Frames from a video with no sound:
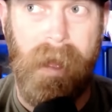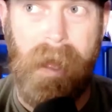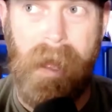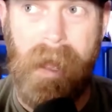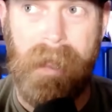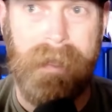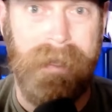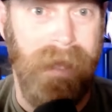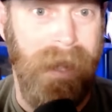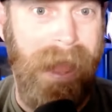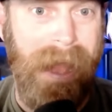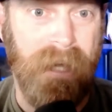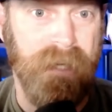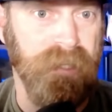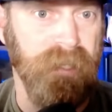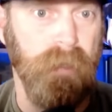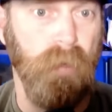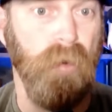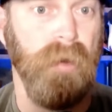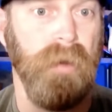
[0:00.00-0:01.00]
can
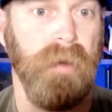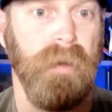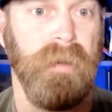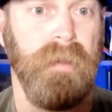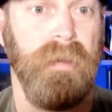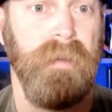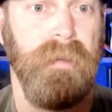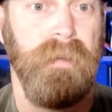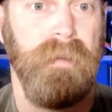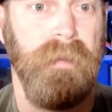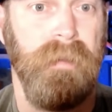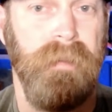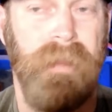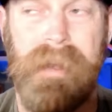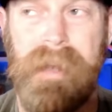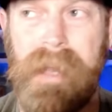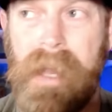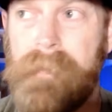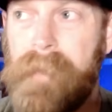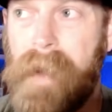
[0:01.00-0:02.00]
actually work. They
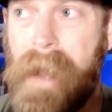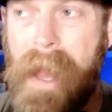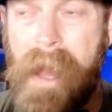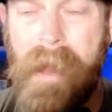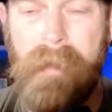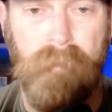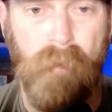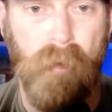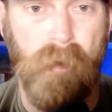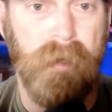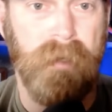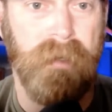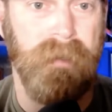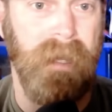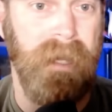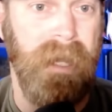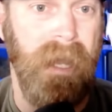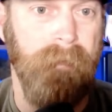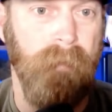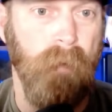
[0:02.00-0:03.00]
never have worked. They
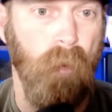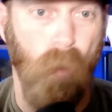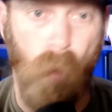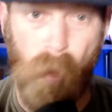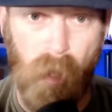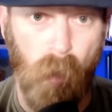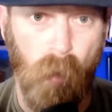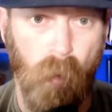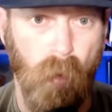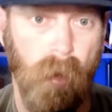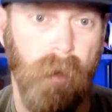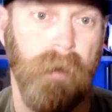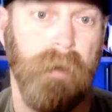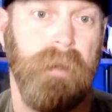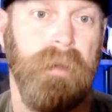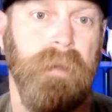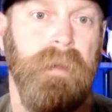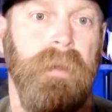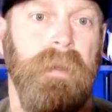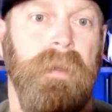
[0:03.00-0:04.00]
never will
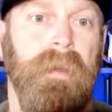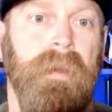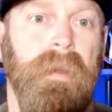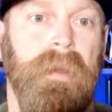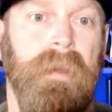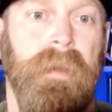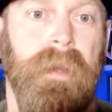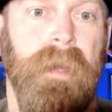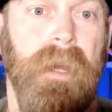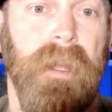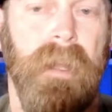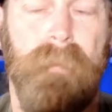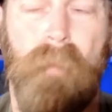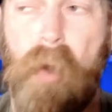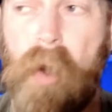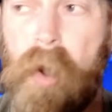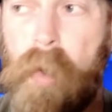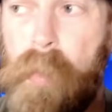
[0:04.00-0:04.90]
work. And the more we